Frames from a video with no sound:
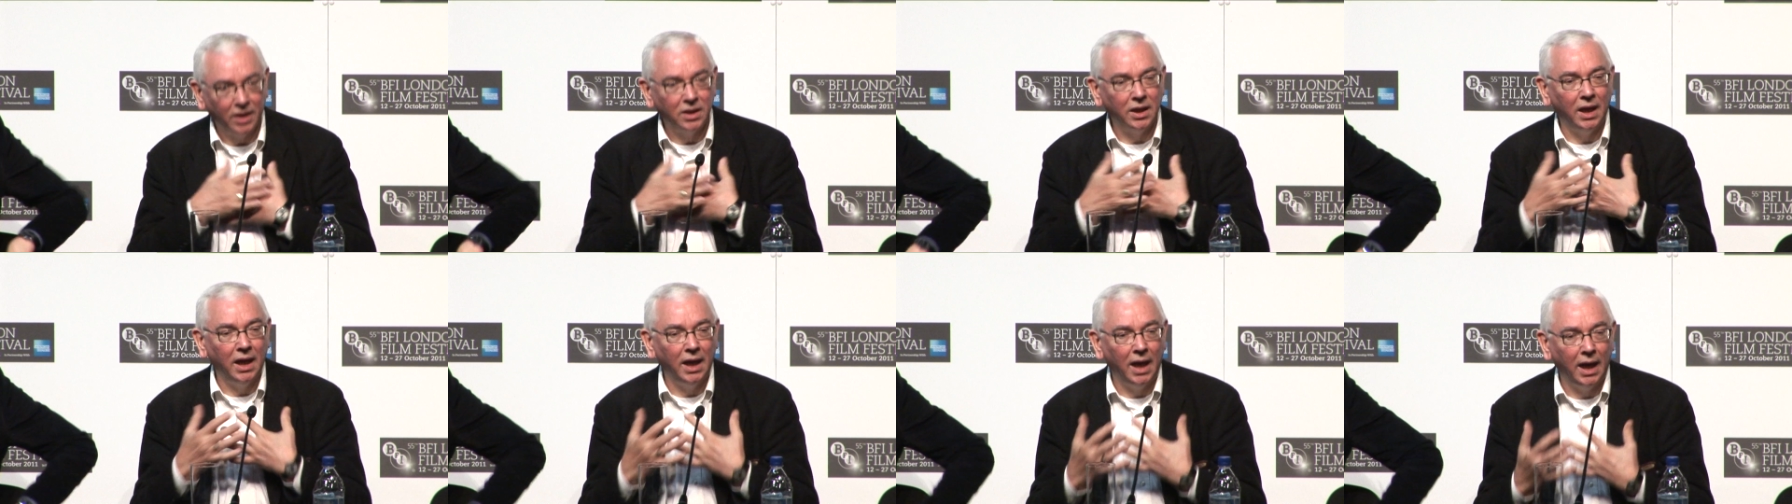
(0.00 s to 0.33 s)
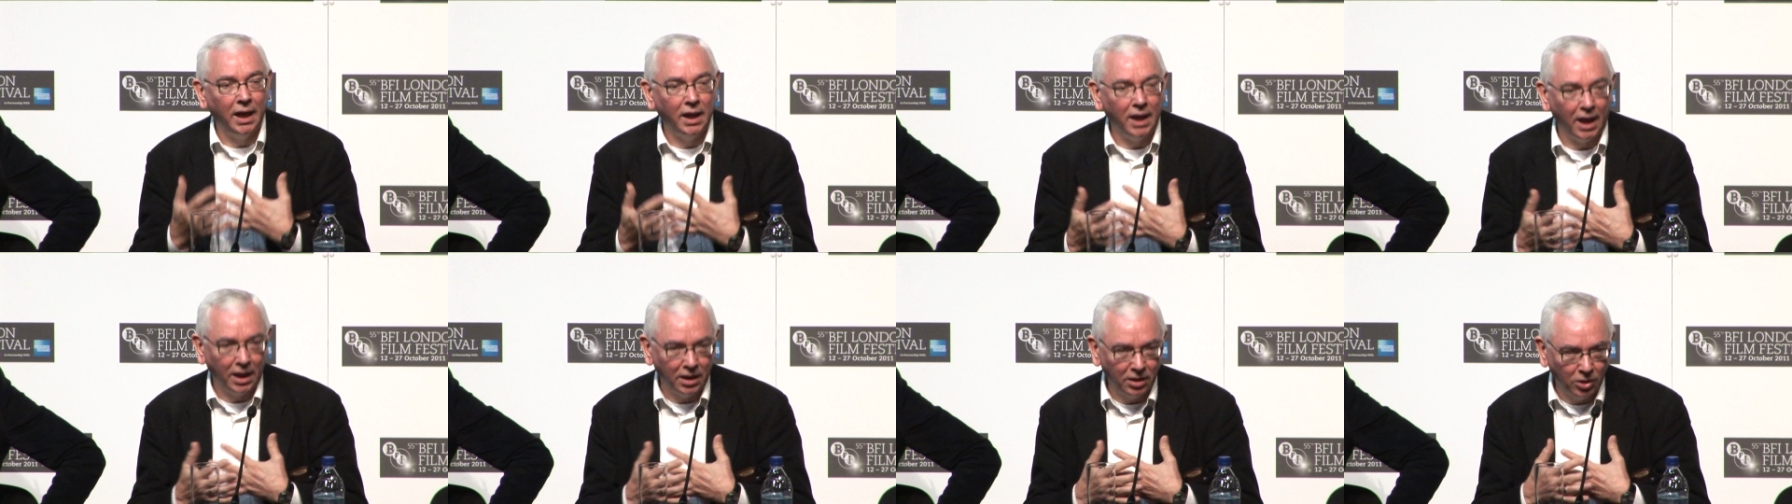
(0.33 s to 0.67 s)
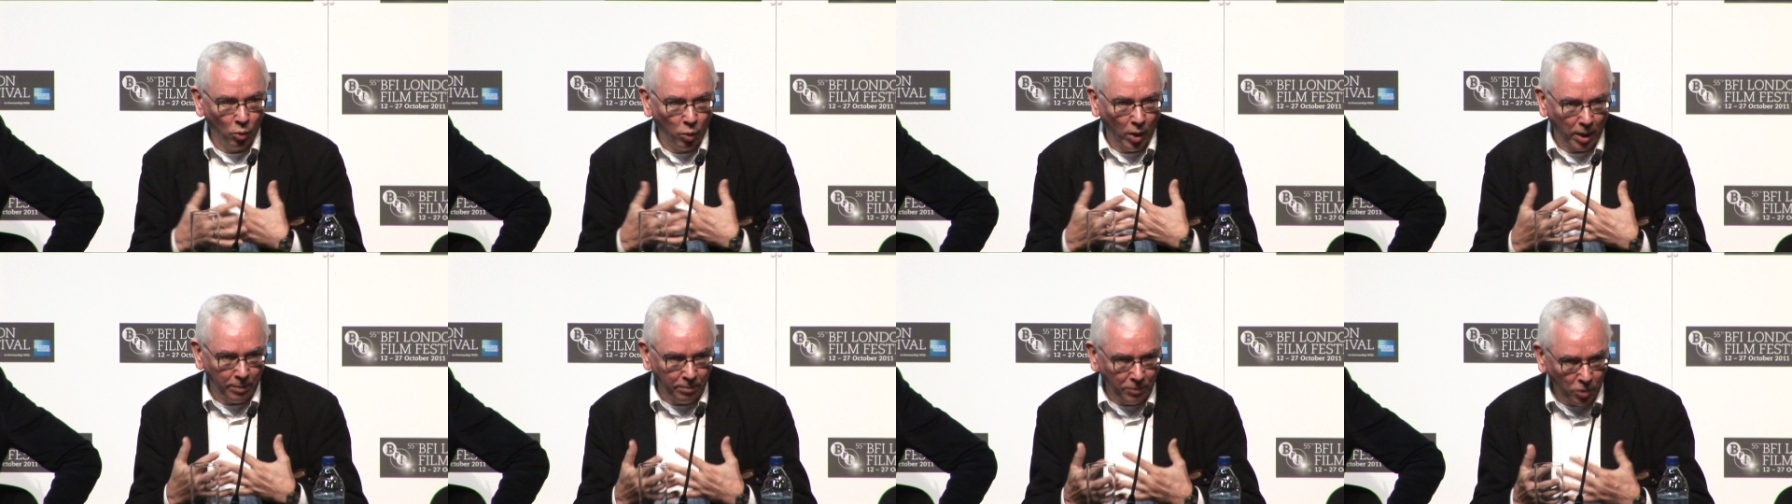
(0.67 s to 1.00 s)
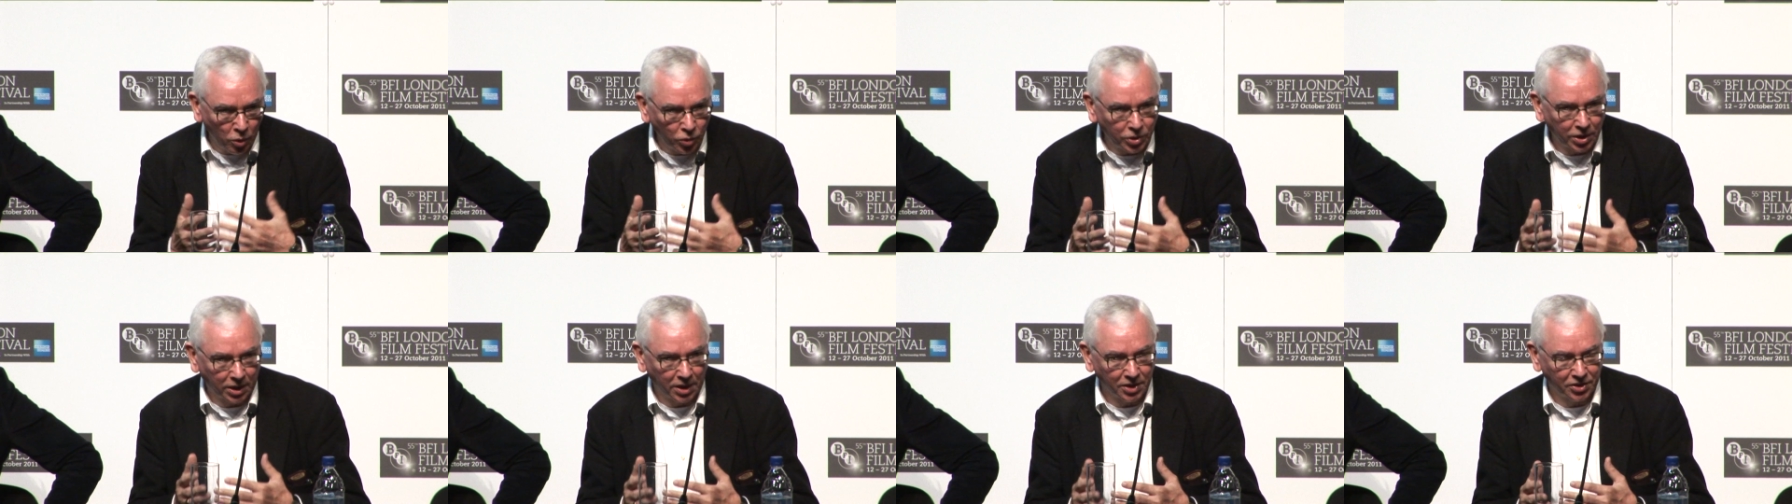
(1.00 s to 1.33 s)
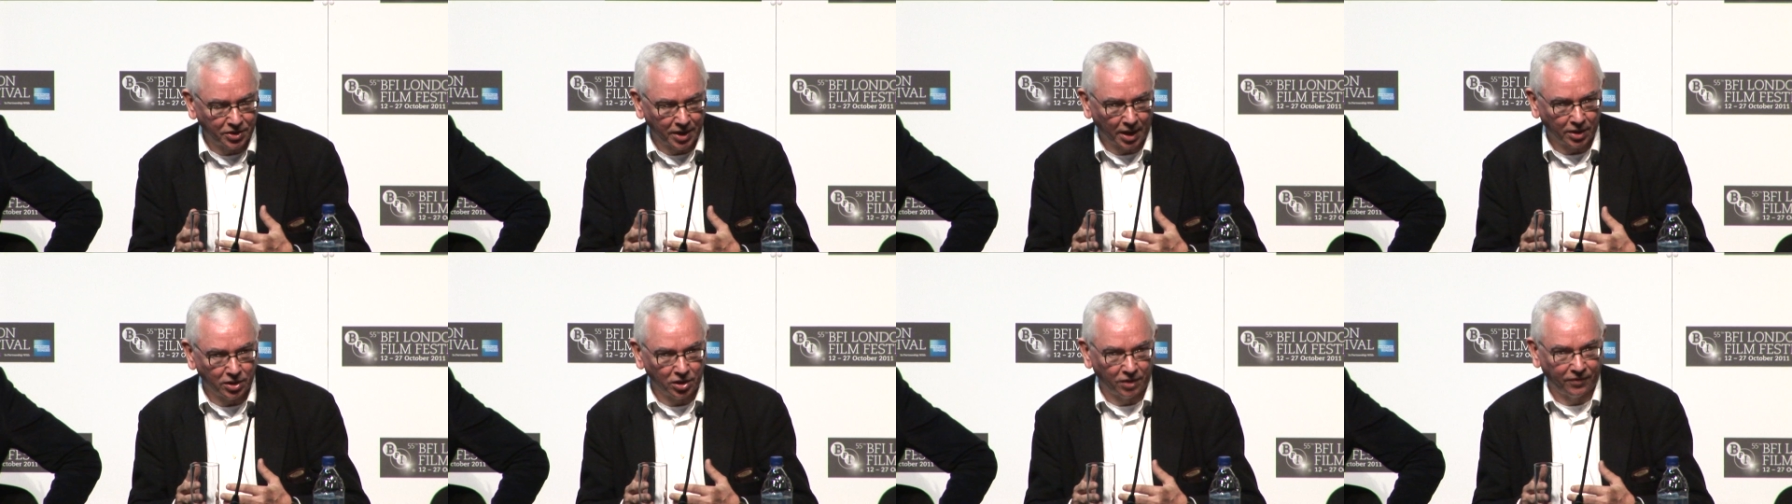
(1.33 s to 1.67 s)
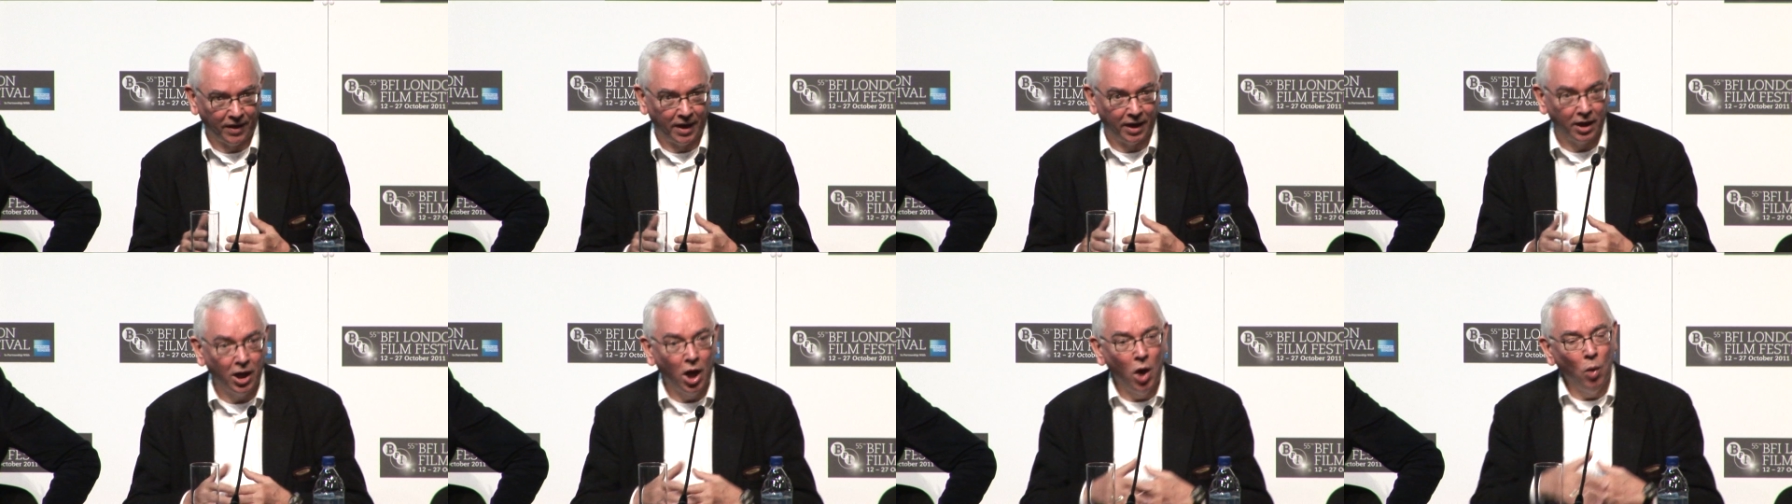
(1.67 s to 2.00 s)
that, in the way music is
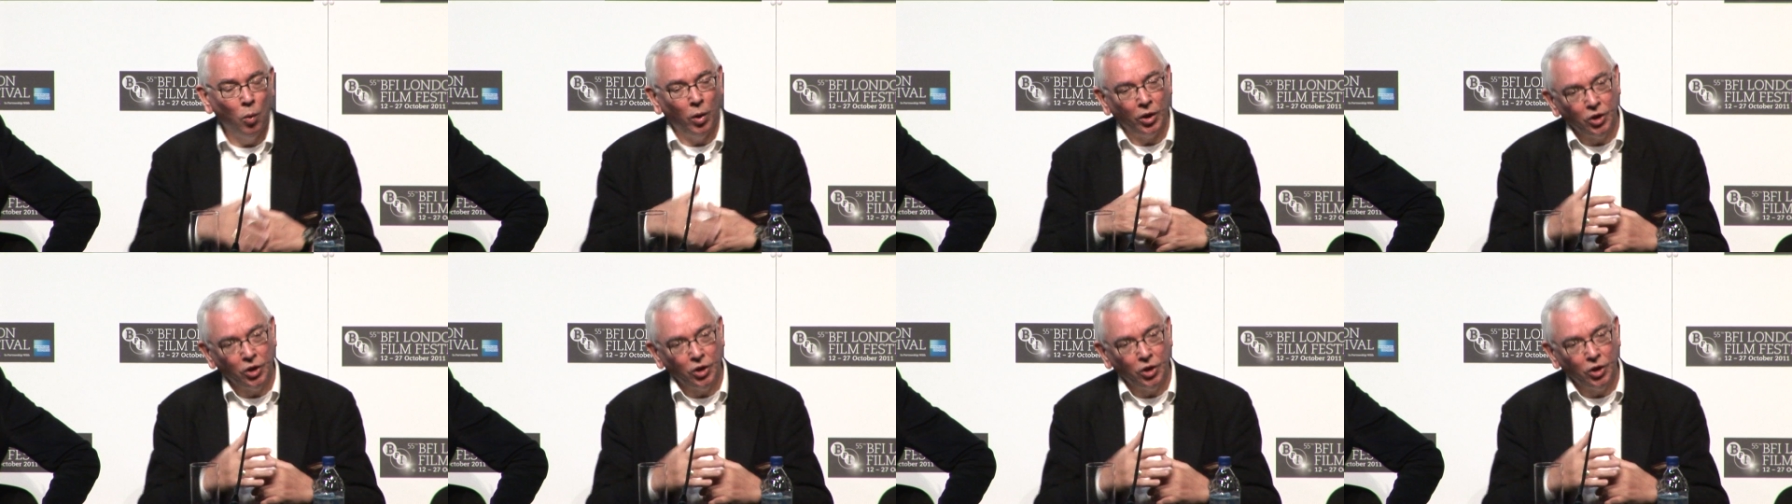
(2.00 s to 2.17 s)
satisfying.